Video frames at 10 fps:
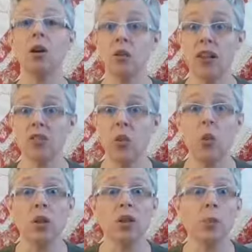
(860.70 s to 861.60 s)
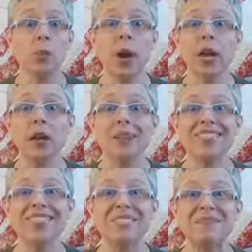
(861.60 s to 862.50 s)
Oh, that's a whole other bucket.
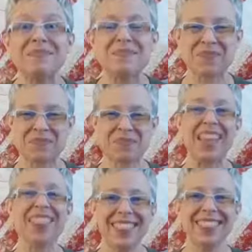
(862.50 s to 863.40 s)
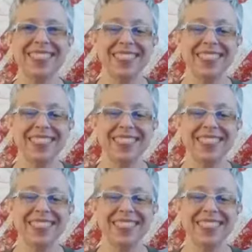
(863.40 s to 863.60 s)
And